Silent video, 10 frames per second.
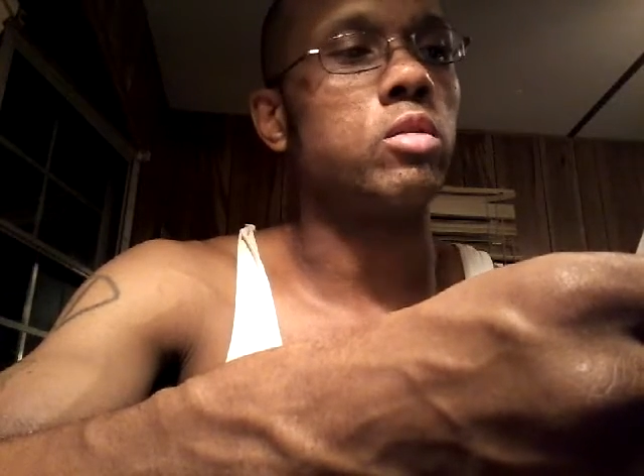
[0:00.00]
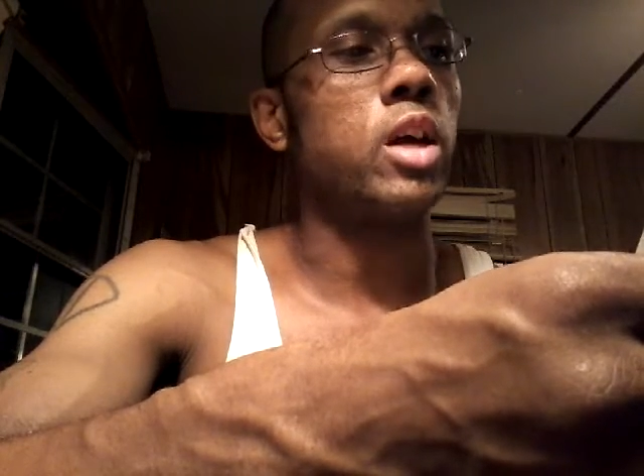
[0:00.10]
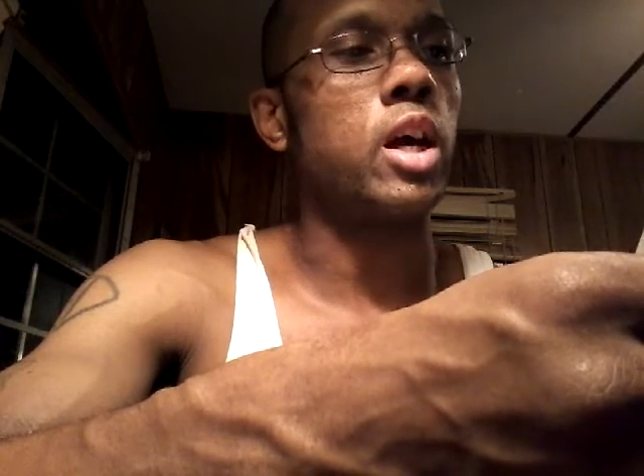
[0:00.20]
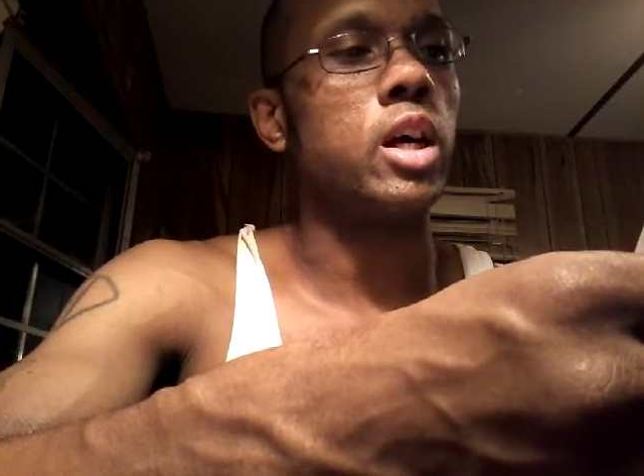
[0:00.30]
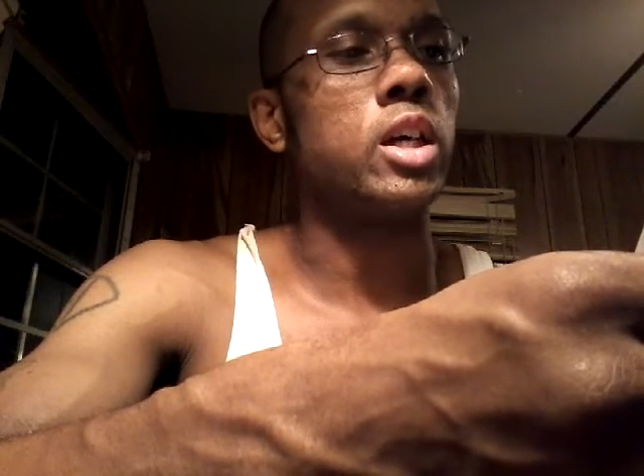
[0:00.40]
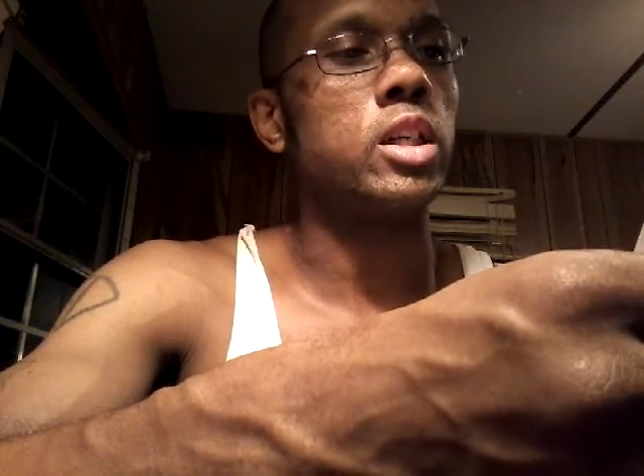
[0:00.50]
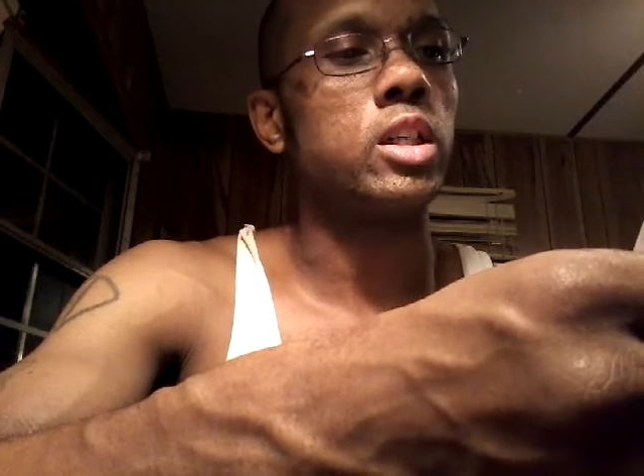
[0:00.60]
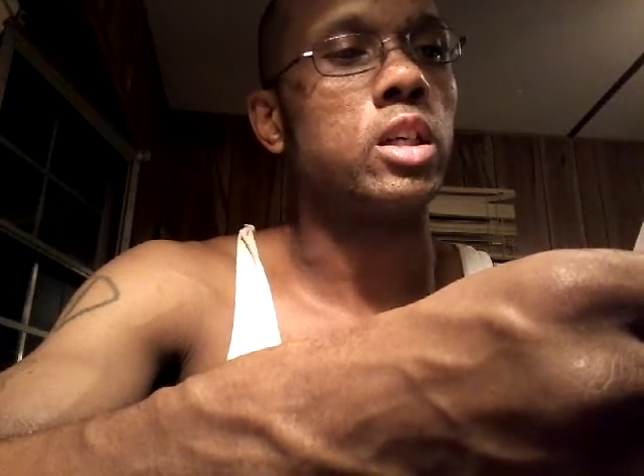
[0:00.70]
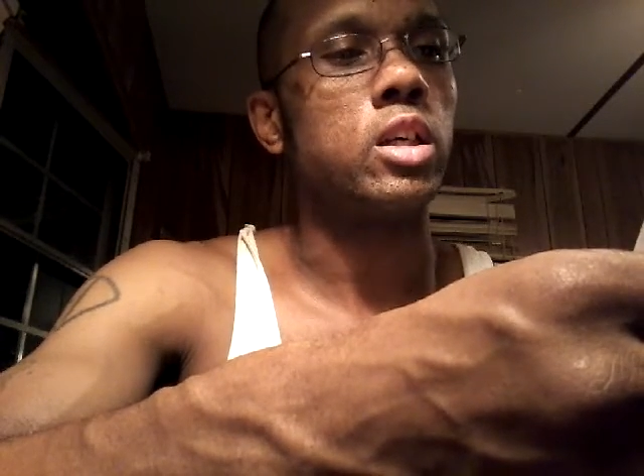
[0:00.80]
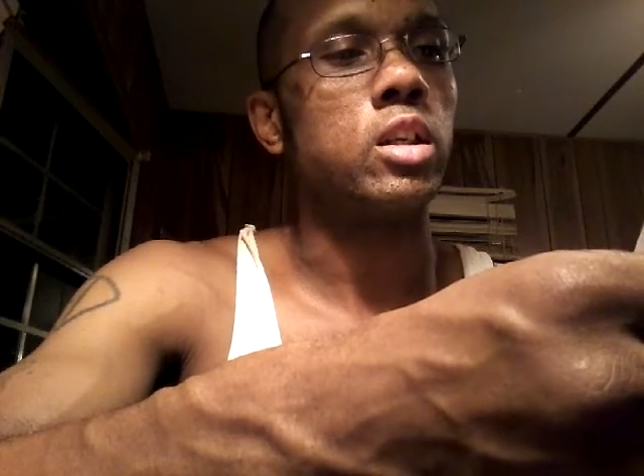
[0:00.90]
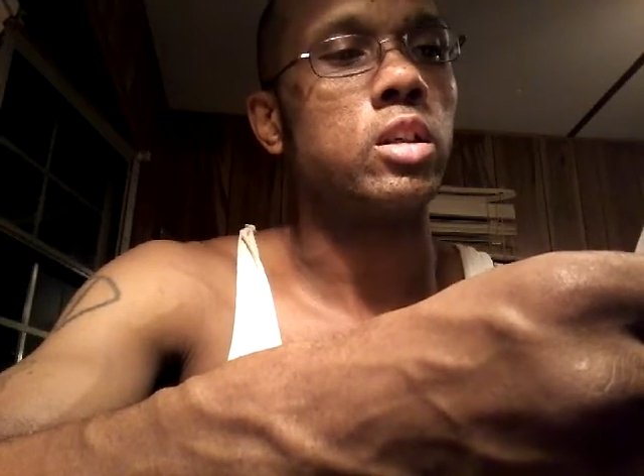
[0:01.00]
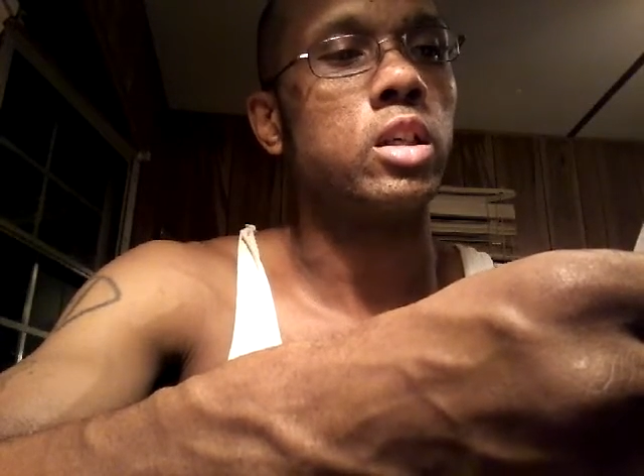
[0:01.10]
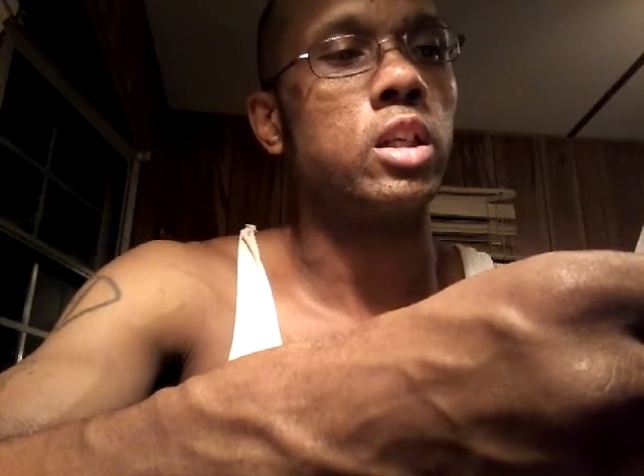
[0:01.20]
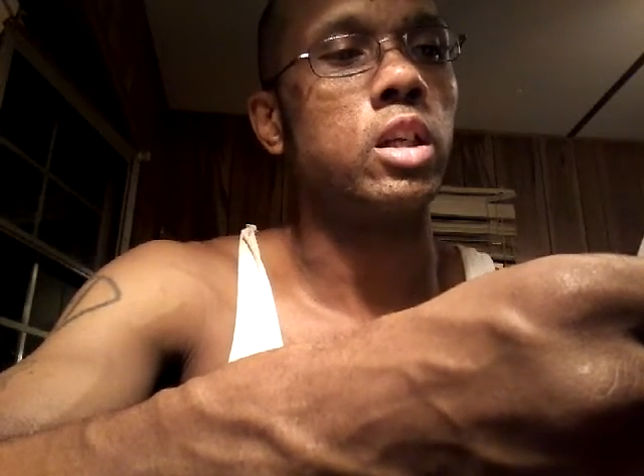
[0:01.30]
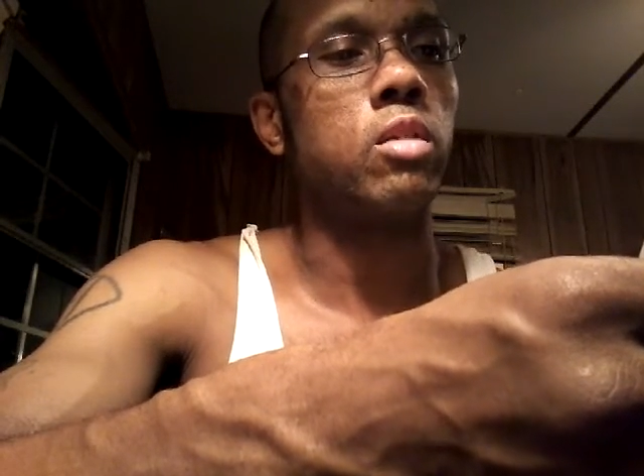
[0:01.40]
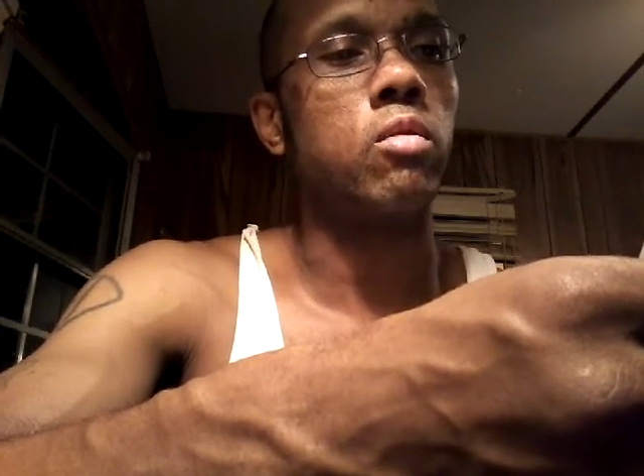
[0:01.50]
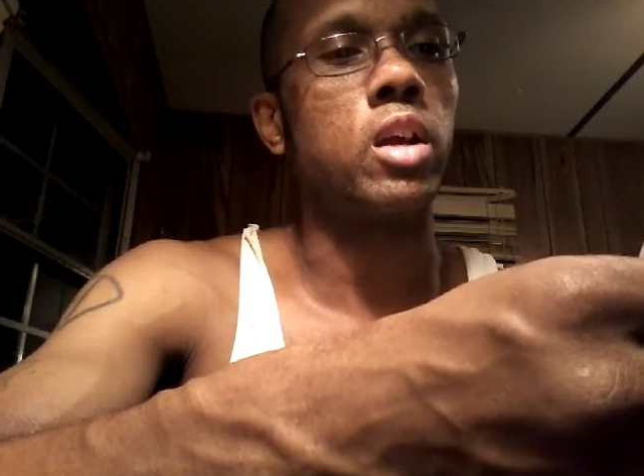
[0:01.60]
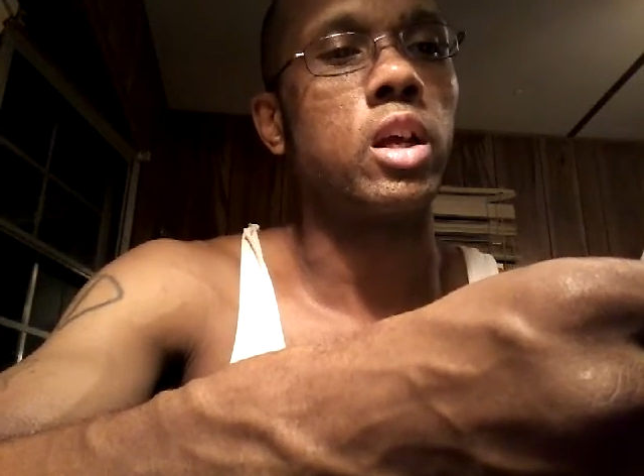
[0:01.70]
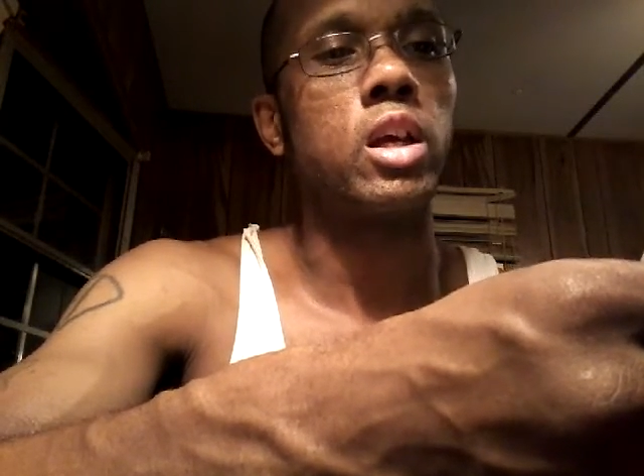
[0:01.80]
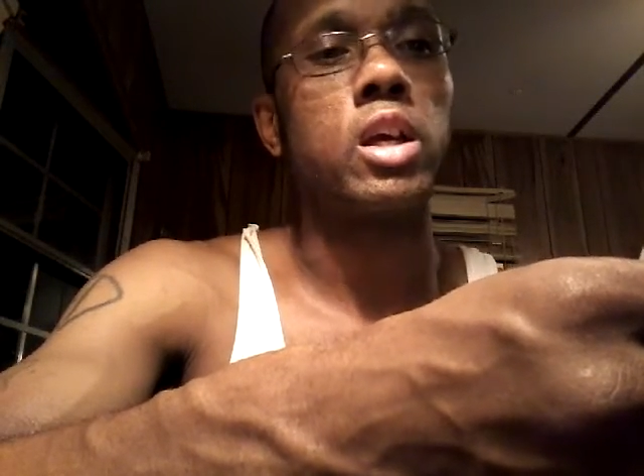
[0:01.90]
guys to leave the
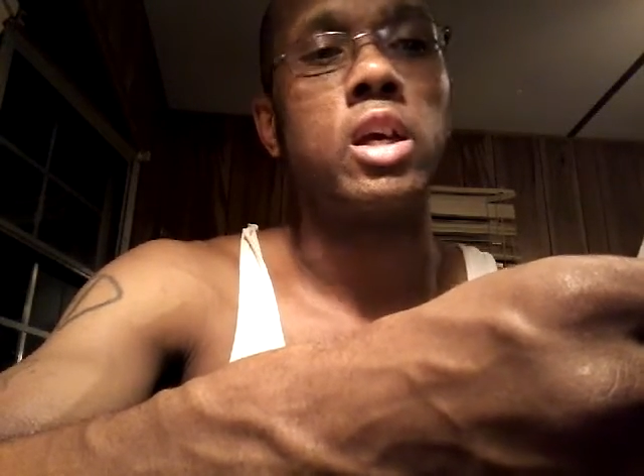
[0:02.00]
ring,